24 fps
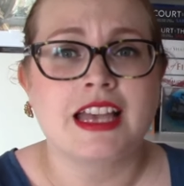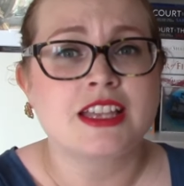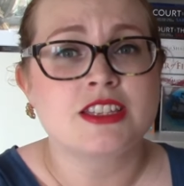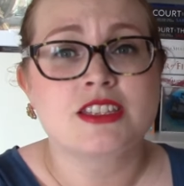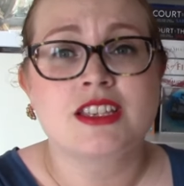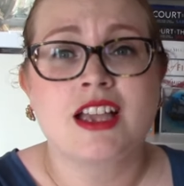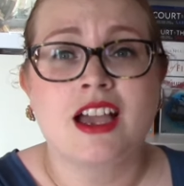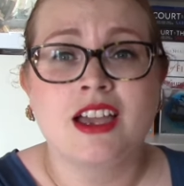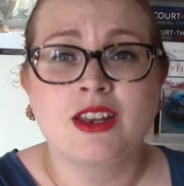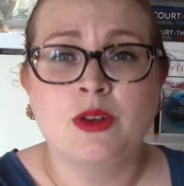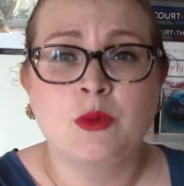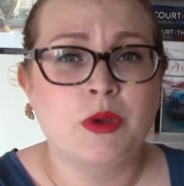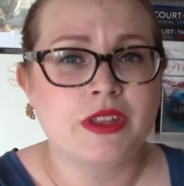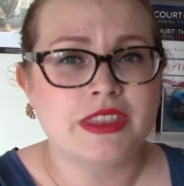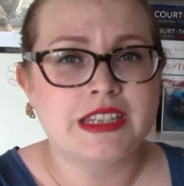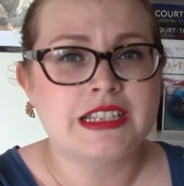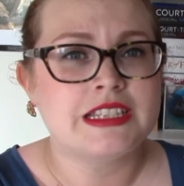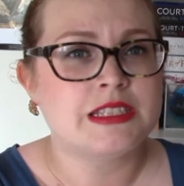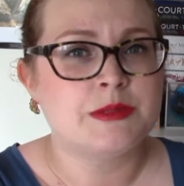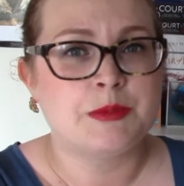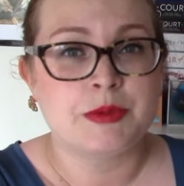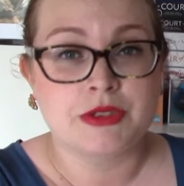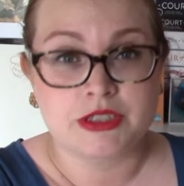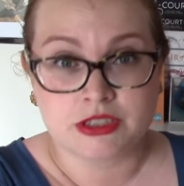That's kind of what
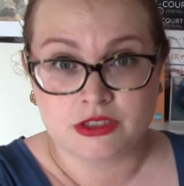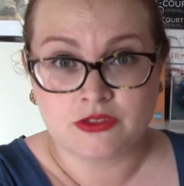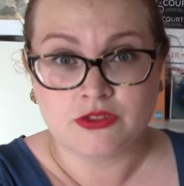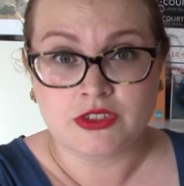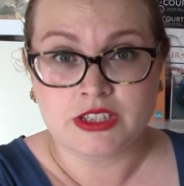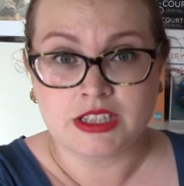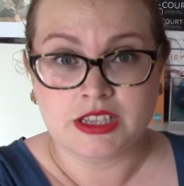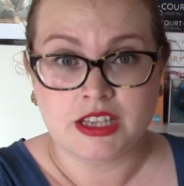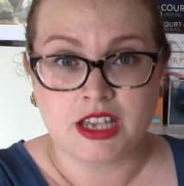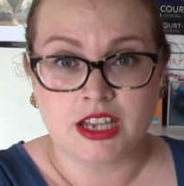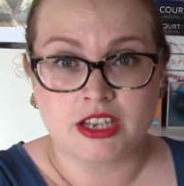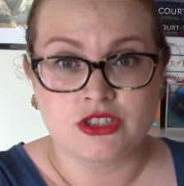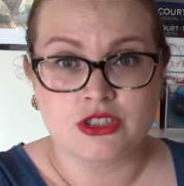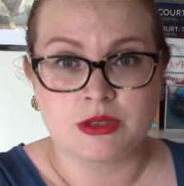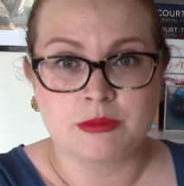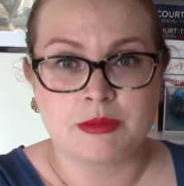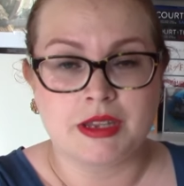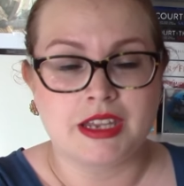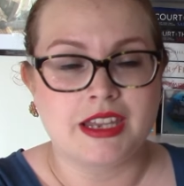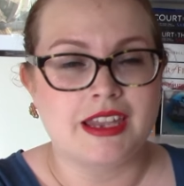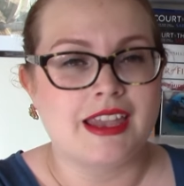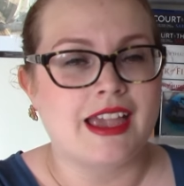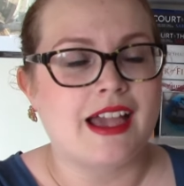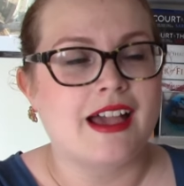these books feel like to
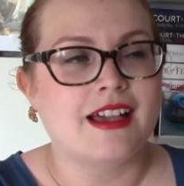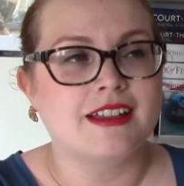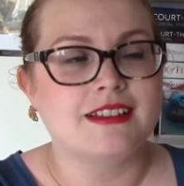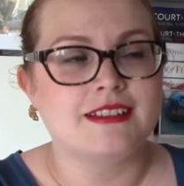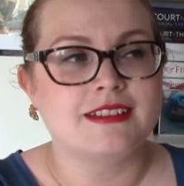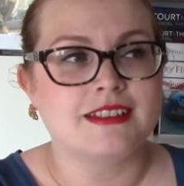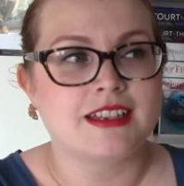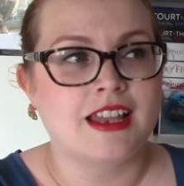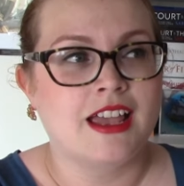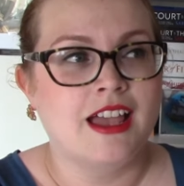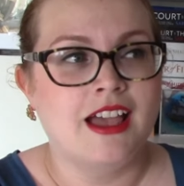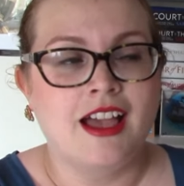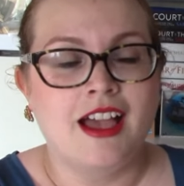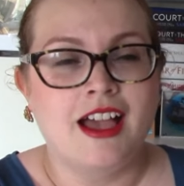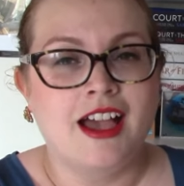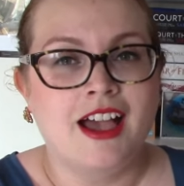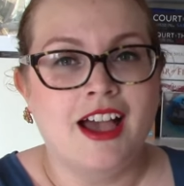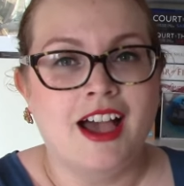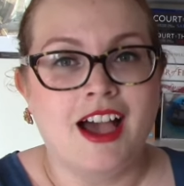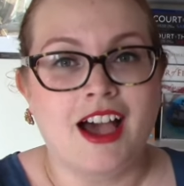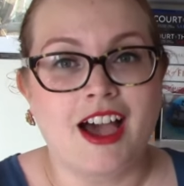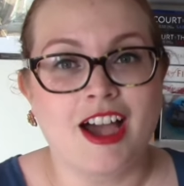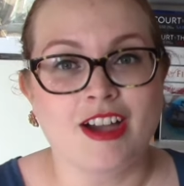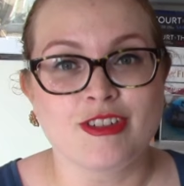me, and
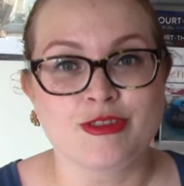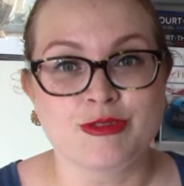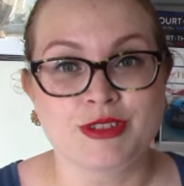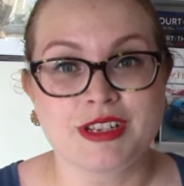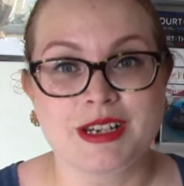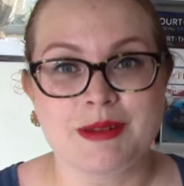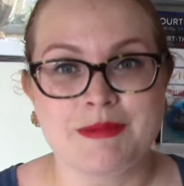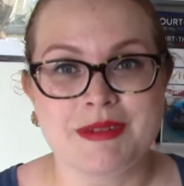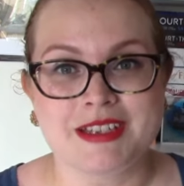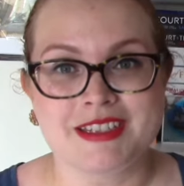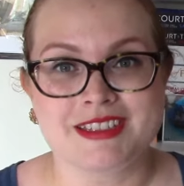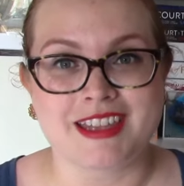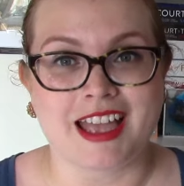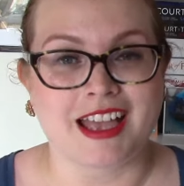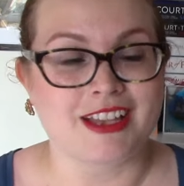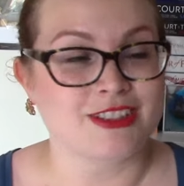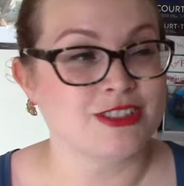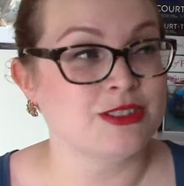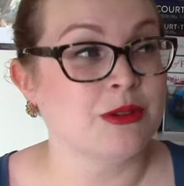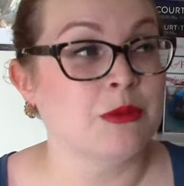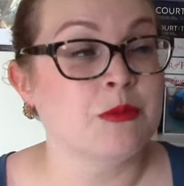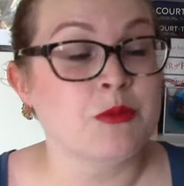I've really missed that.